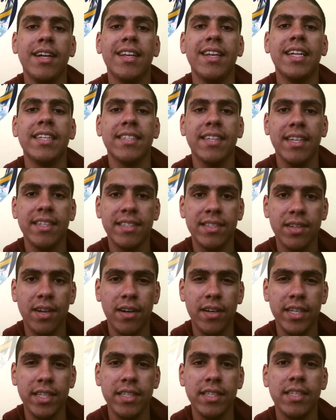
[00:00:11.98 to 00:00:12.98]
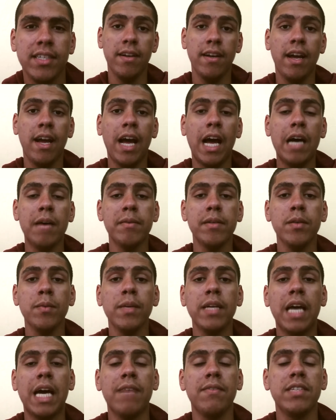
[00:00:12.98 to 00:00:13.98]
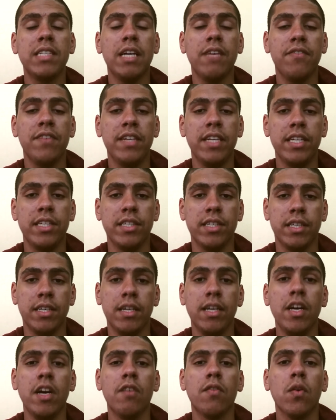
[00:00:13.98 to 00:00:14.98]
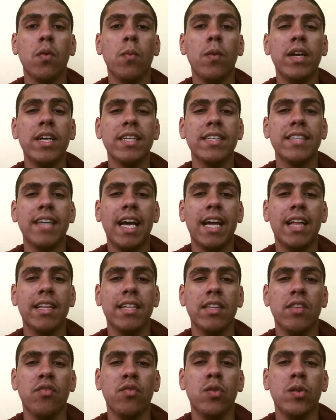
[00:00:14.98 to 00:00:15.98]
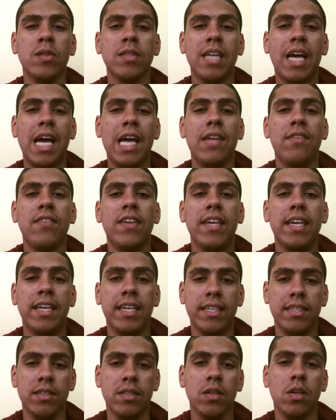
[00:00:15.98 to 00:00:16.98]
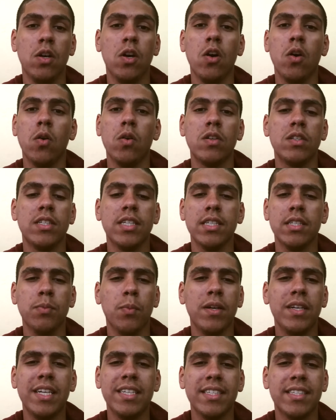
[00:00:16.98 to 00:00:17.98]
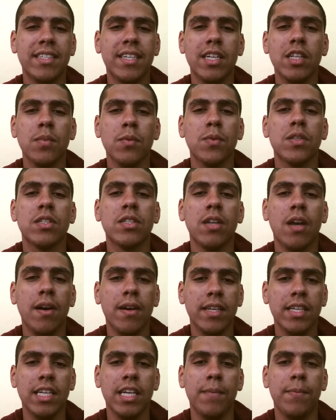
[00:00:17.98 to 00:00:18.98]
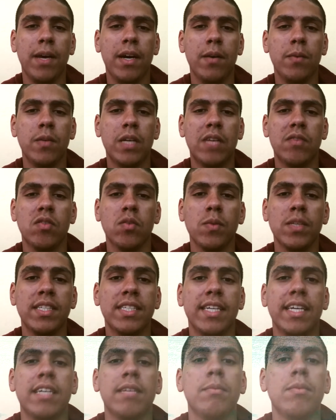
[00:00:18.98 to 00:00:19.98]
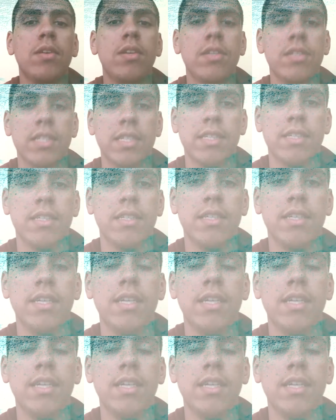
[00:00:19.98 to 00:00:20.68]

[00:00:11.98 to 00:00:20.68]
Let's get started. How about we have a definition for what exactly the full dive is, or just what necessarily we're talking about whenever we say immersion.